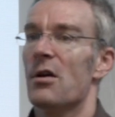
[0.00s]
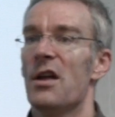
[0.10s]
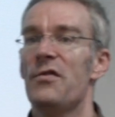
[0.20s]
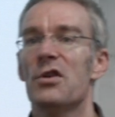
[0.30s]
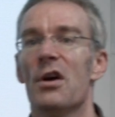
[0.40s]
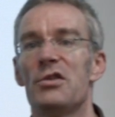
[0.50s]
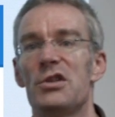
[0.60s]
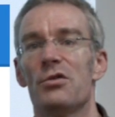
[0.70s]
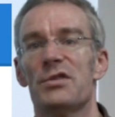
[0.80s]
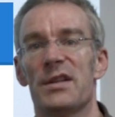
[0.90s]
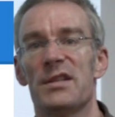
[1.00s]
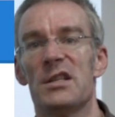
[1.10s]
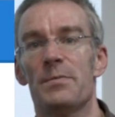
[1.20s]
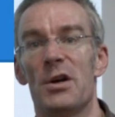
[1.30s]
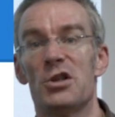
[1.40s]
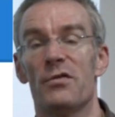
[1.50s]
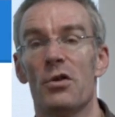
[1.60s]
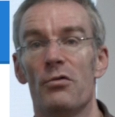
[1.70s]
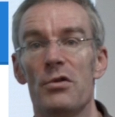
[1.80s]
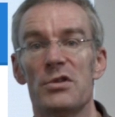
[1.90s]
if you go to your settings page of your
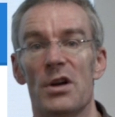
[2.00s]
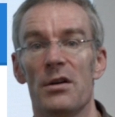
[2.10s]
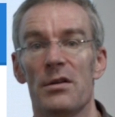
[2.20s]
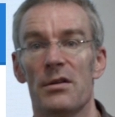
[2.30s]
router